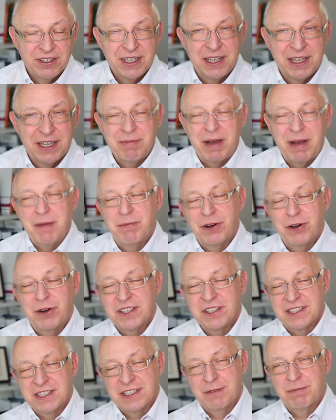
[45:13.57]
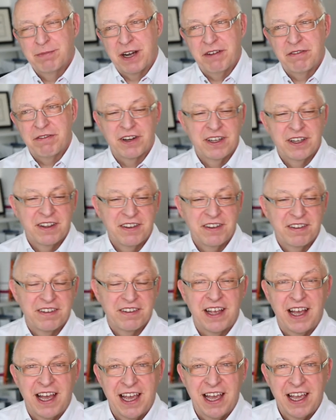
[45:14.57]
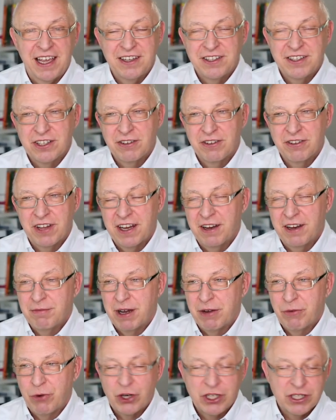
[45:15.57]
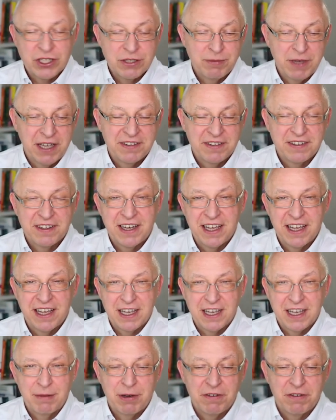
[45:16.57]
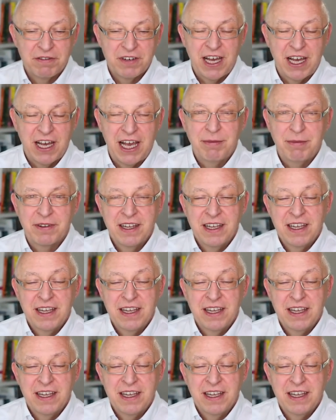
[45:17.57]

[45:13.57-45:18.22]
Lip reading: My personal preference, I showed that in my workshop yesterday a couple of times.